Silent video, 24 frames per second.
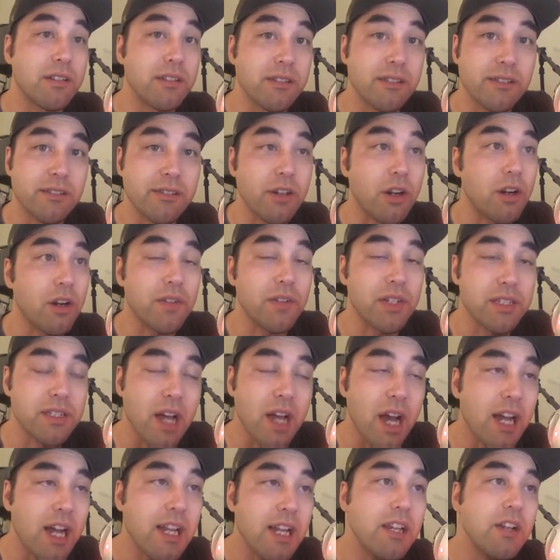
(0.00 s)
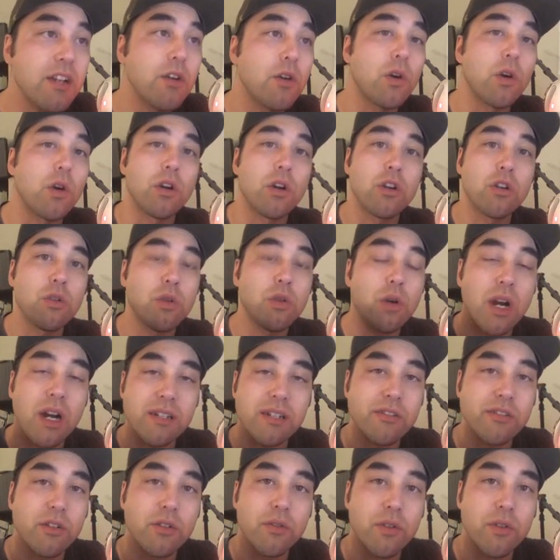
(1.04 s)
and starve and die or
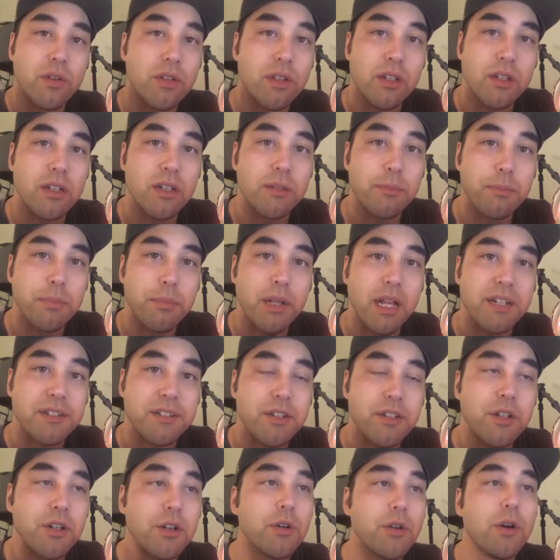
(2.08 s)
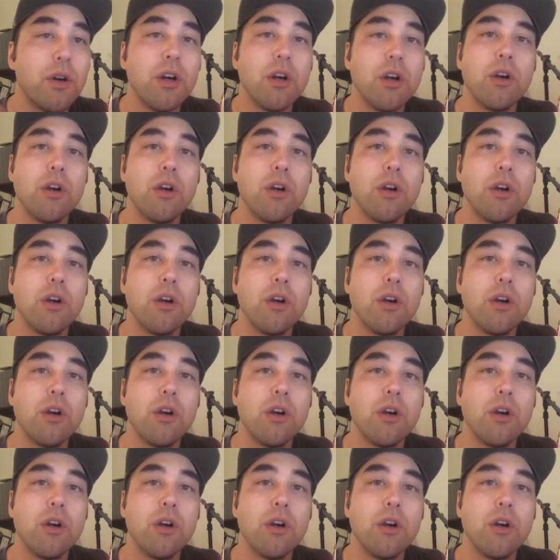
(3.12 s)
cross over the plateau